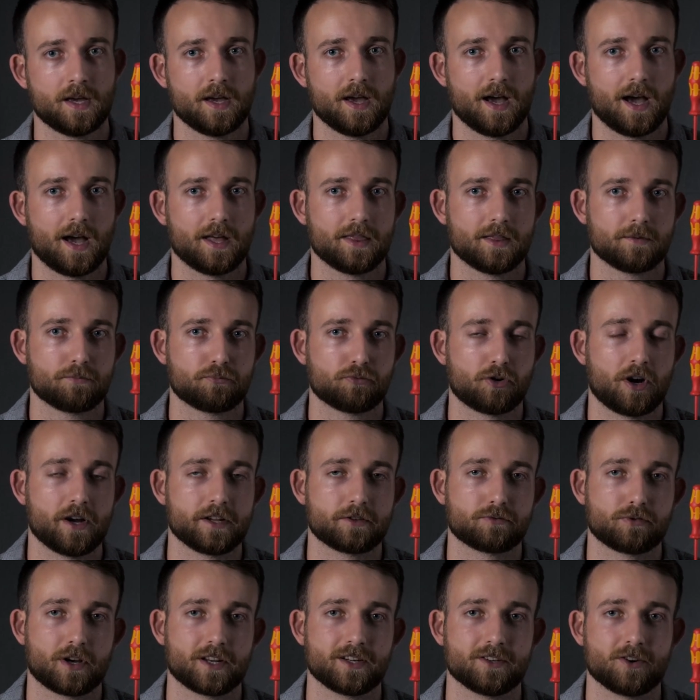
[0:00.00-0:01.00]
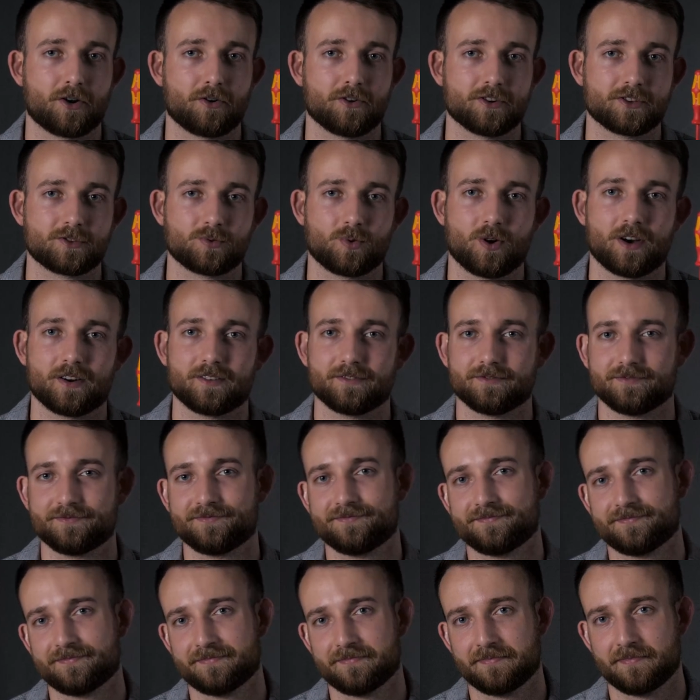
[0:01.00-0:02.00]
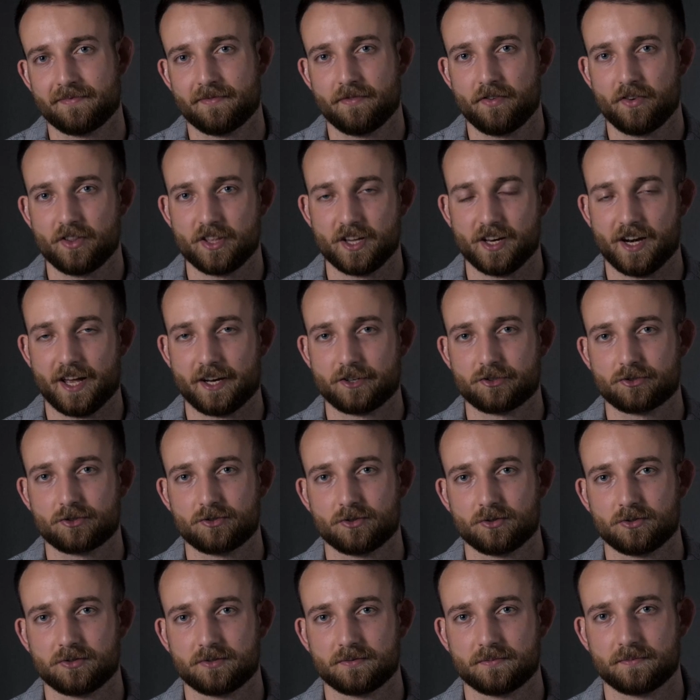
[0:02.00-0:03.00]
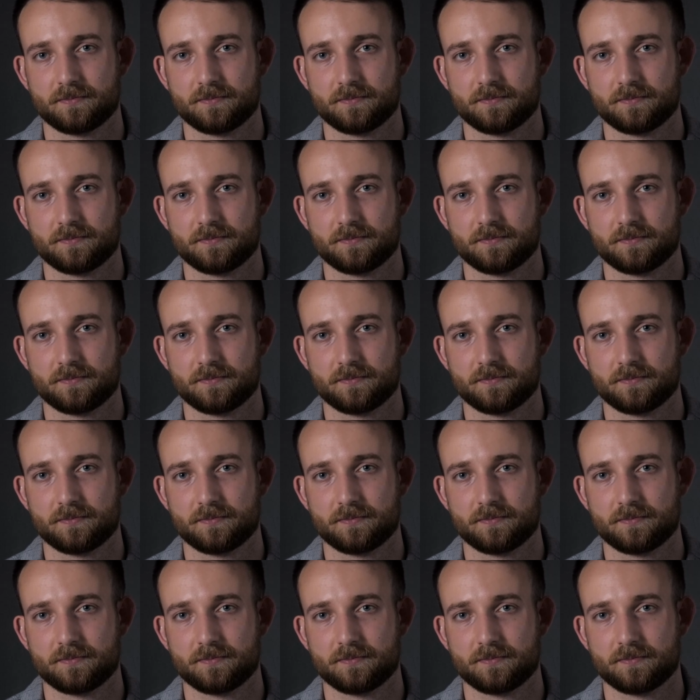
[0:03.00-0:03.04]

and the bright red and orange one for the electricals.